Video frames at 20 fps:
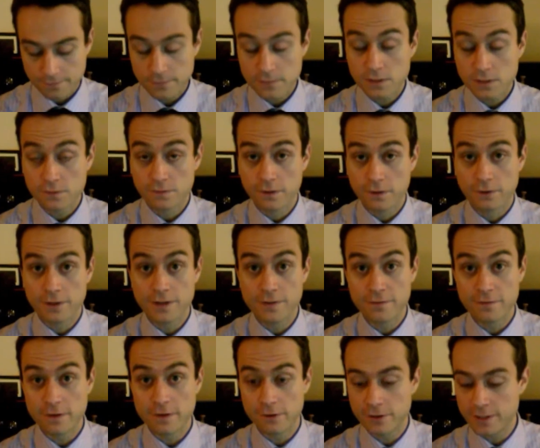It's very,
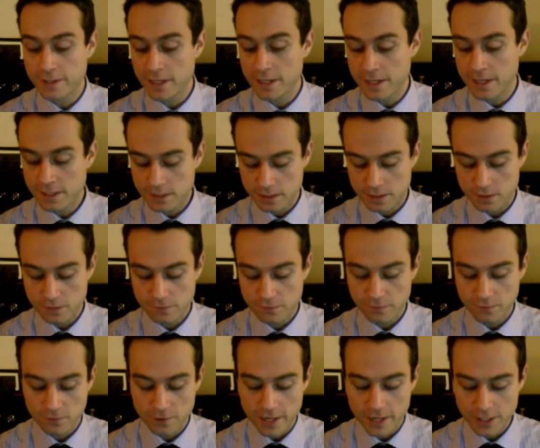very nice. It's
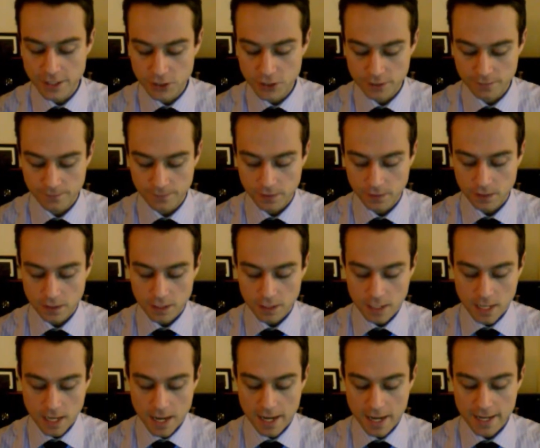fresh.
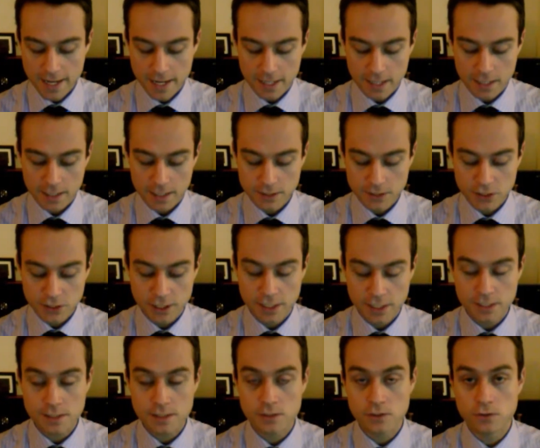I had a
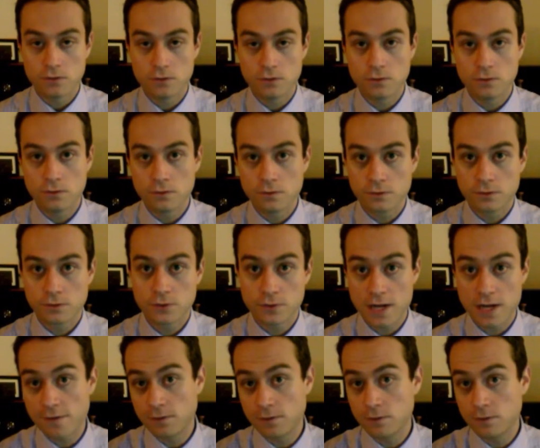chance to
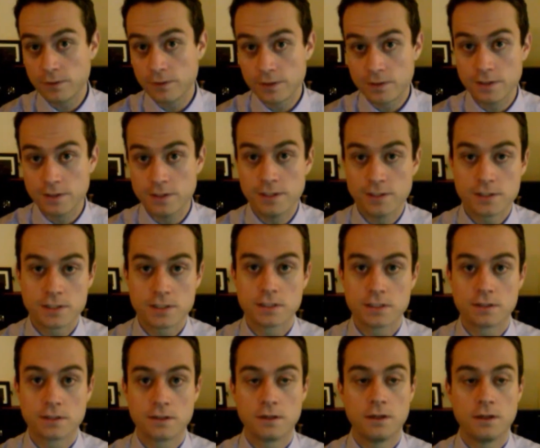travel with
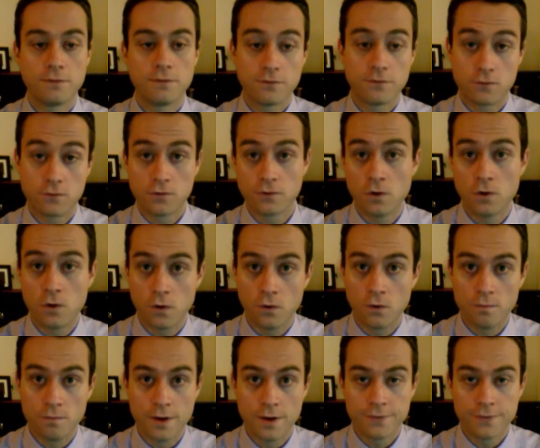this for the
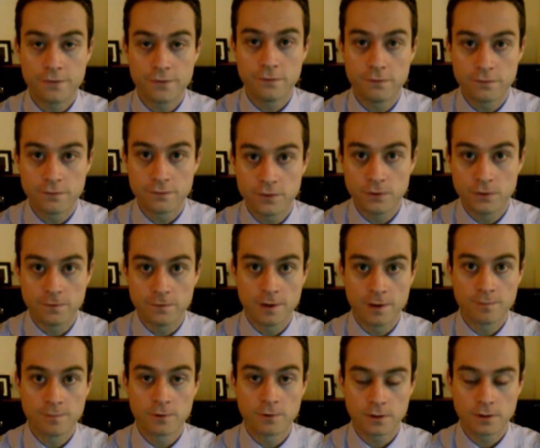whole month of
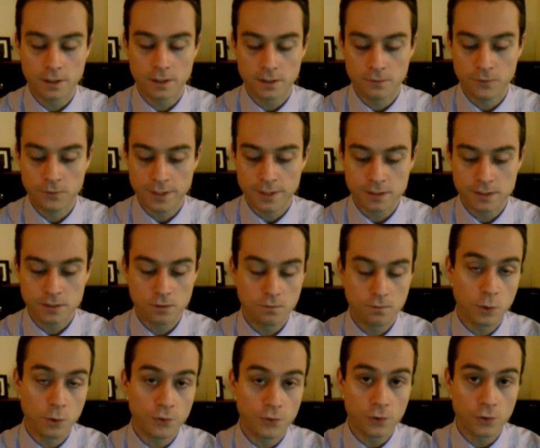November. I went
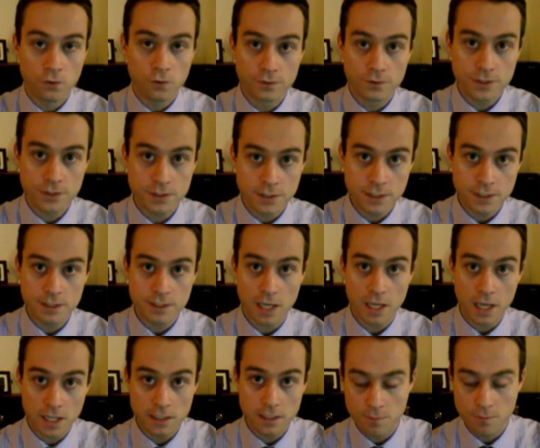both overseas
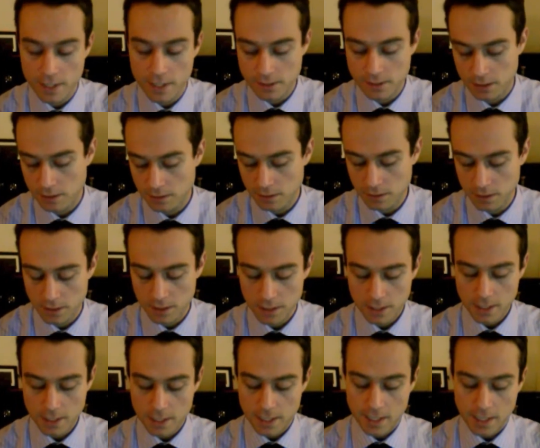and domestically,
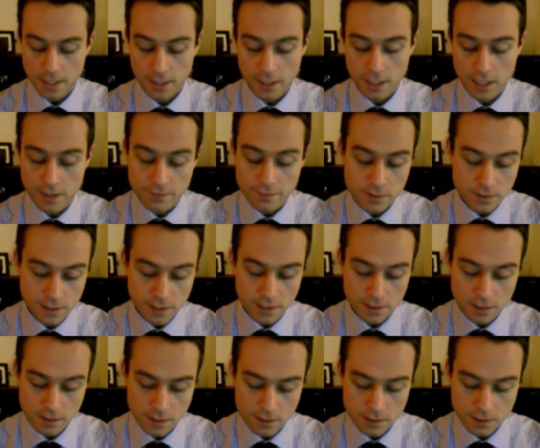and I have to say
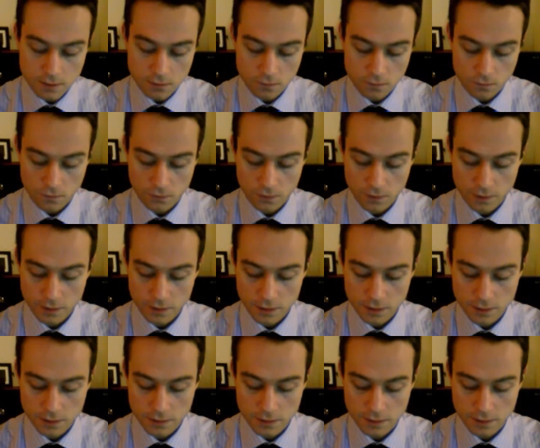this really
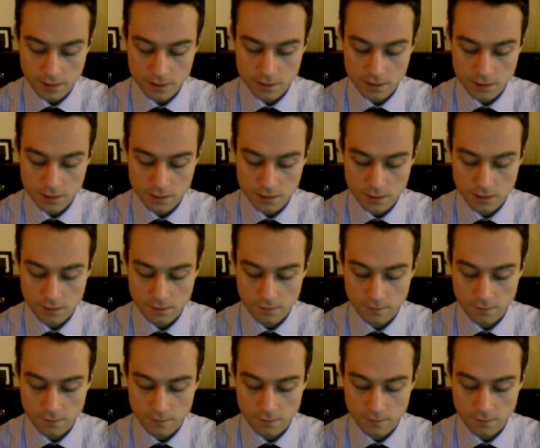does